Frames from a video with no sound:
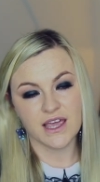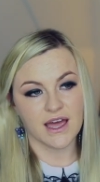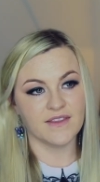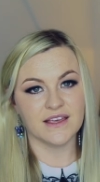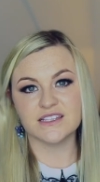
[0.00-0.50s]

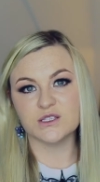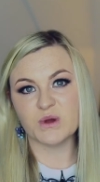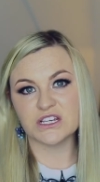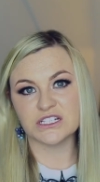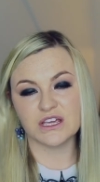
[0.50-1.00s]
And that's
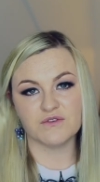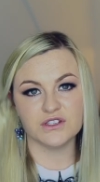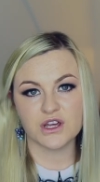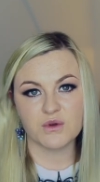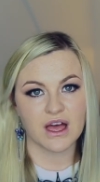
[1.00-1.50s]
especially if you
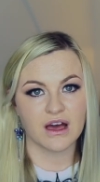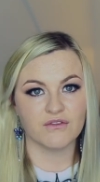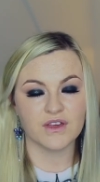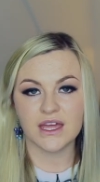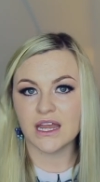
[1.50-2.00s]
don't
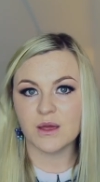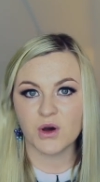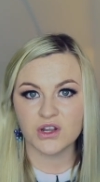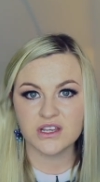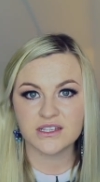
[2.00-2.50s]
have in-ear
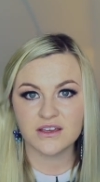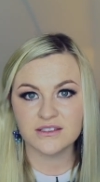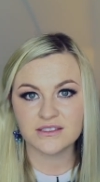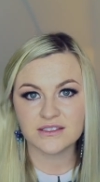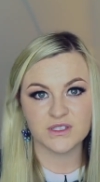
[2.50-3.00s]

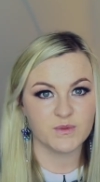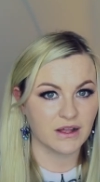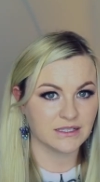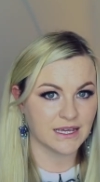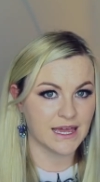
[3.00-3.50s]
monitors to be
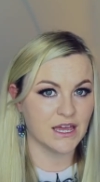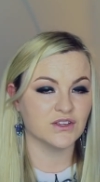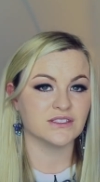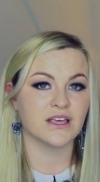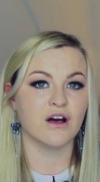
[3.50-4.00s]
able to hear
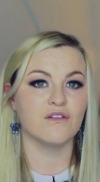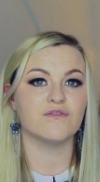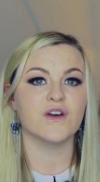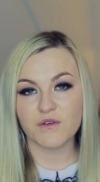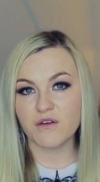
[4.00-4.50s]
yourself.
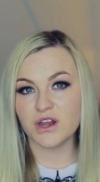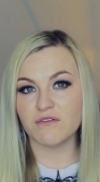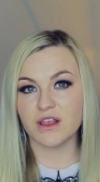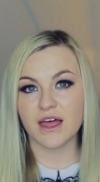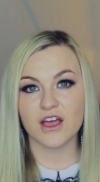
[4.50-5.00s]
If you're only
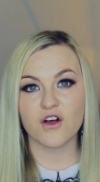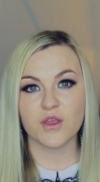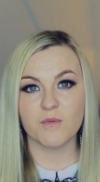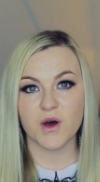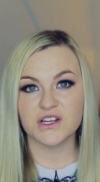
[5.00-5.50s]
relying on
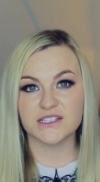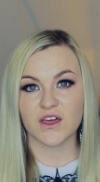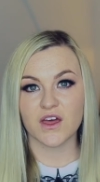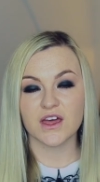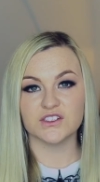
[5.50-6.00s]
the
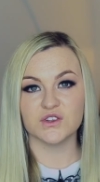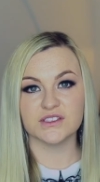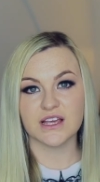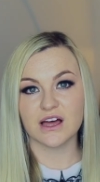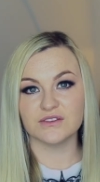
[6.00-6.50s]
monitor as your
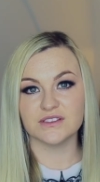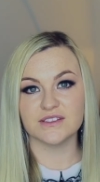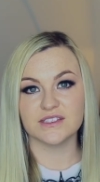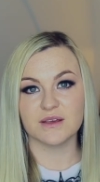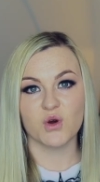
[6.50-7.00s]
sound
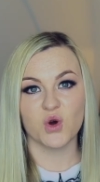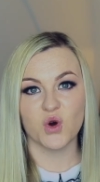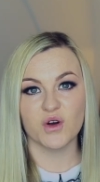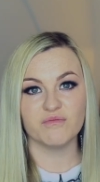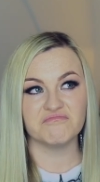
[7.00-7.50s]
system, or